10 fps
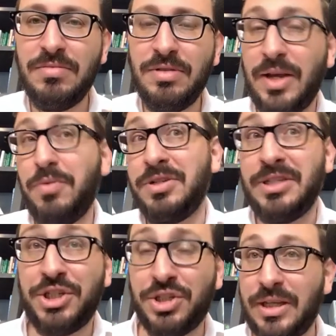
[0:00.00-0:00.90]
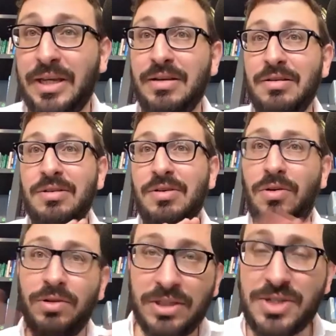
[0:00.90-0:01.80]
They were essentially
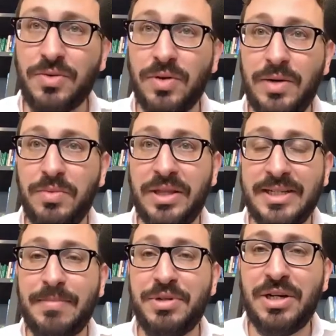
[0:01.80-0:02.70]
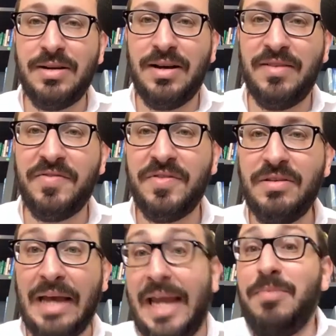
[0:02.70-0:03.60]
all destroyed with the exception of
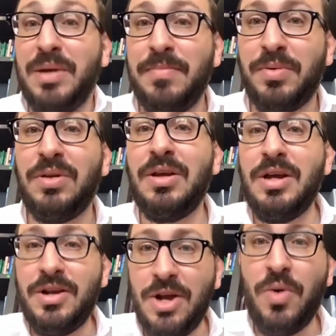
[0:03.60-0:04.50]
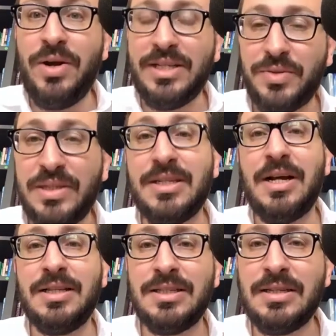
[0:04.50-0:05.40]
eight people, Noah and his three
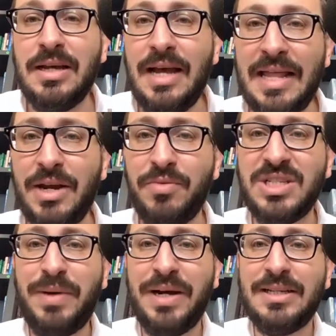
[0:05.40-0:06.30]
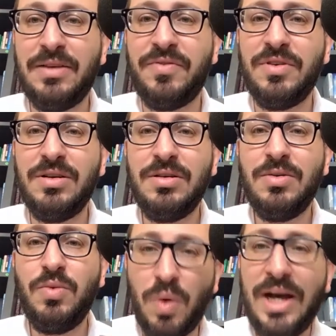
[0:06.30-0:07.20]
sons and their respective
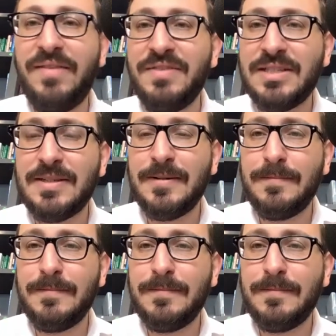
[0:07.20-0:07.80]
wives.